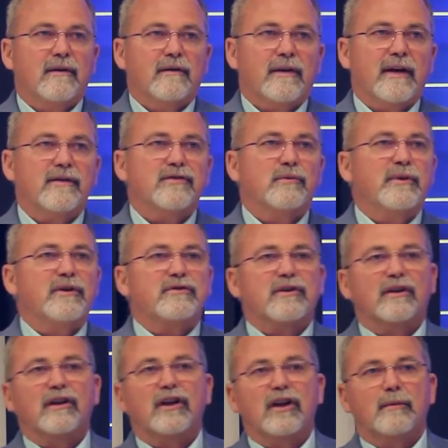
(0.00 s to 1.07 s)
Okay, so we used
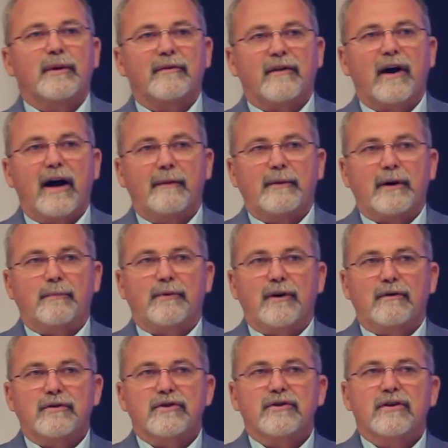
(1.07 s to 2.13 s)
a little bit of a hybrid
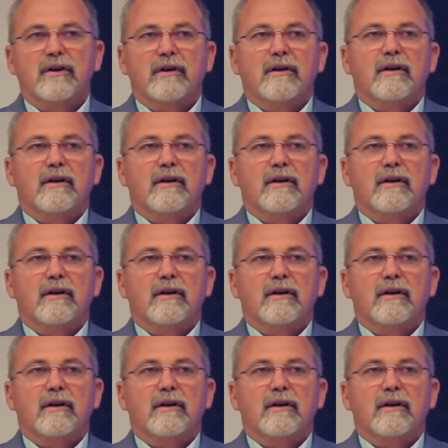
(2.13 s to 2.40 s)
approach.